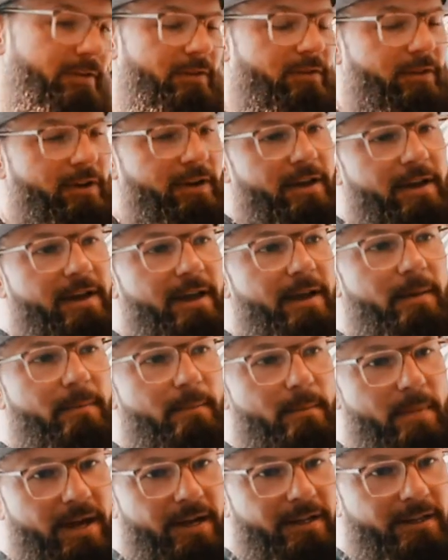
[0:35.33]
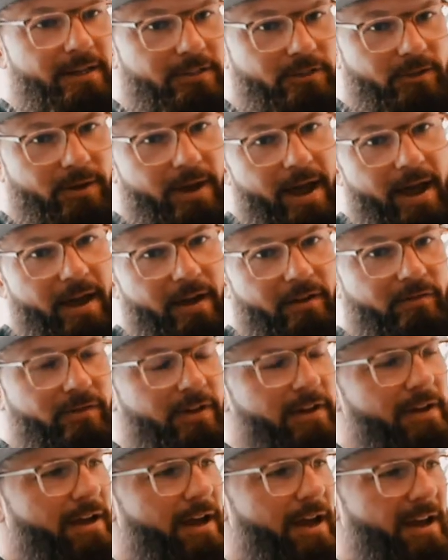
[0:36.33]
of every minute that you have,
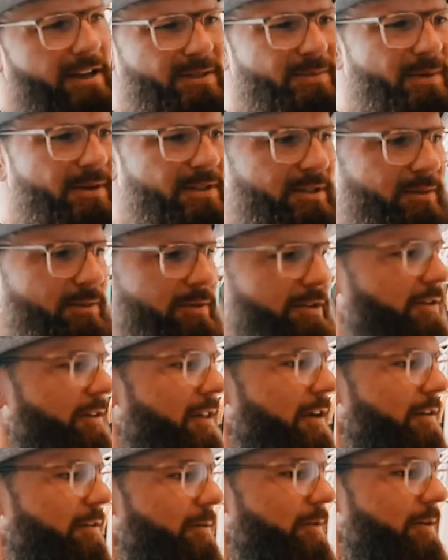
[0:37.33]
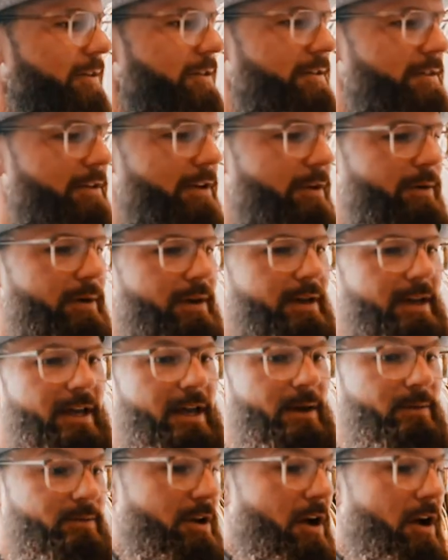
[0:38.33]
uh, especially with your loved ones. So it
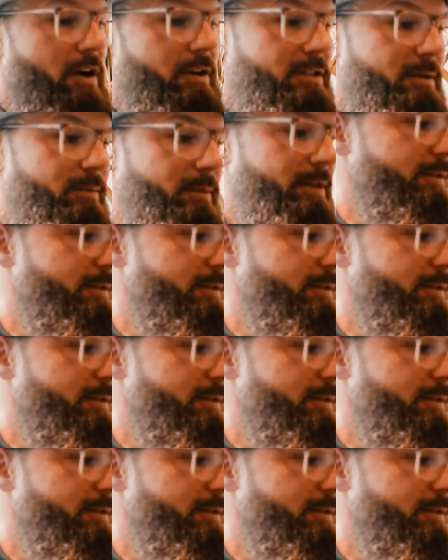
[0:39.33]
was an awesome